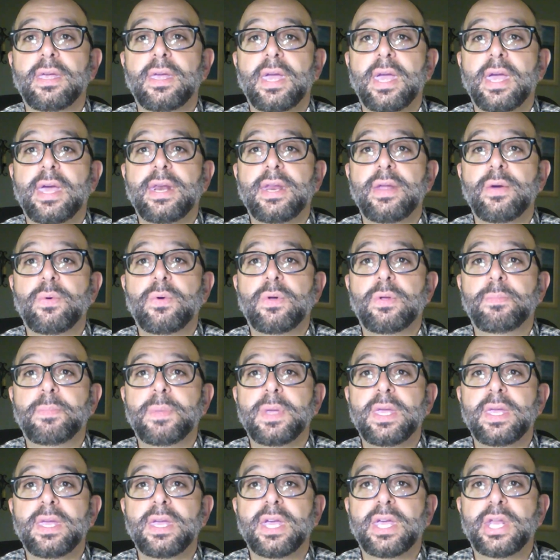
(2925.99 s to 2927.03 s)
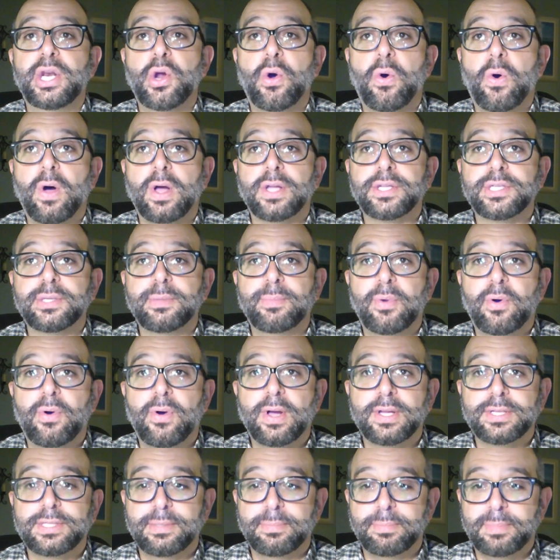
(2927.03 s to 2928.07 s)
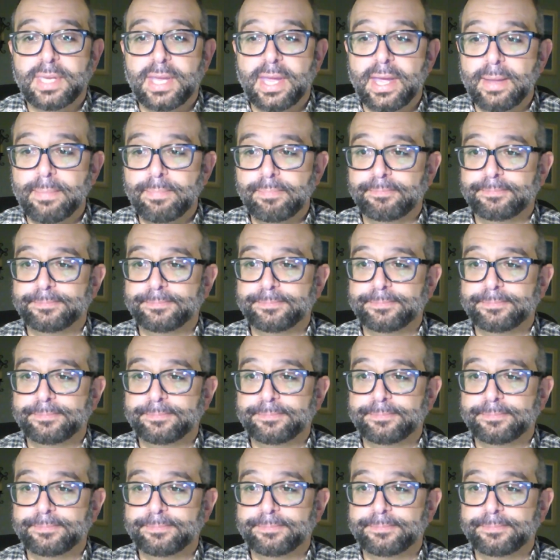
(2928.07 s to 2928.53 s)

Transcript: and it will be an awesome, awesome time.